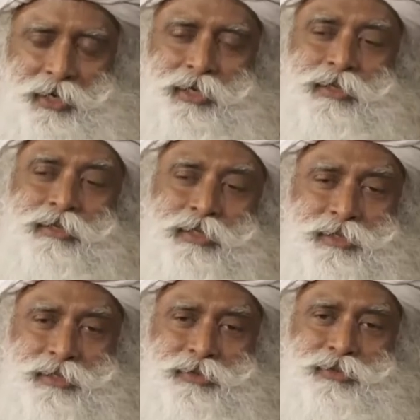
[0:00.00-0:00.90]
In
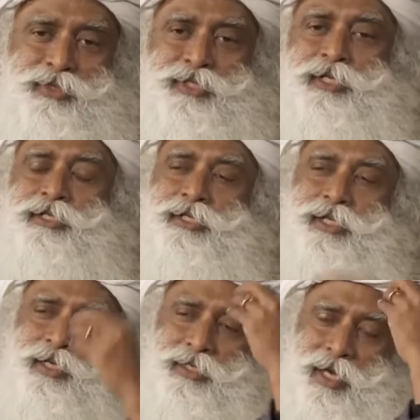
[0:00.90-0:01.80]
this, you rejected
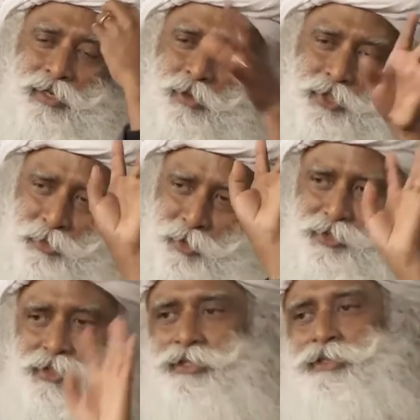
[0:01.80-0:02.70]
the entire
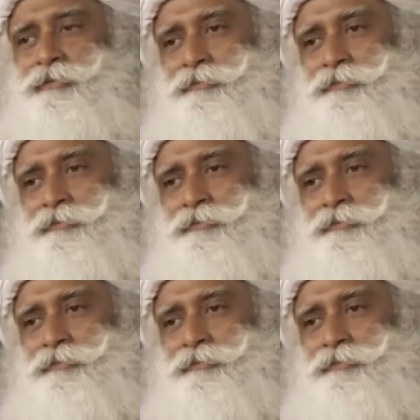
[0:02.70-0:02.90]
cosmos.